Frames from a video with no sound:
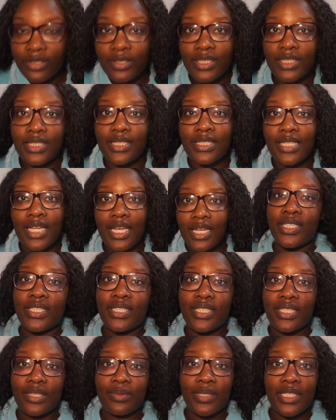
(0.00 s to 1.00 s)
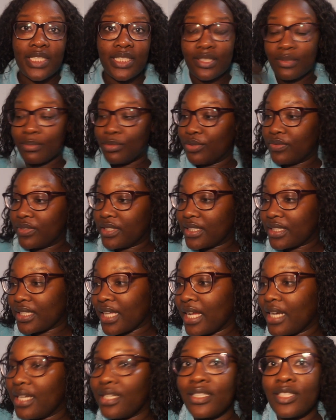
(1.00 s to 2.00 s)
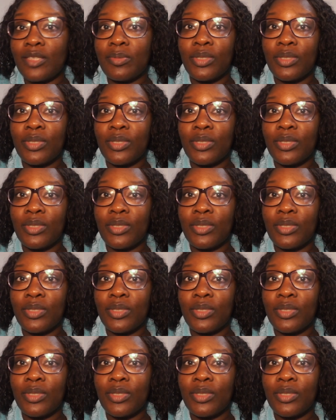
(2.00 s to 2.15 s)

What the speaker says: else is saying. This year we need to move in silence,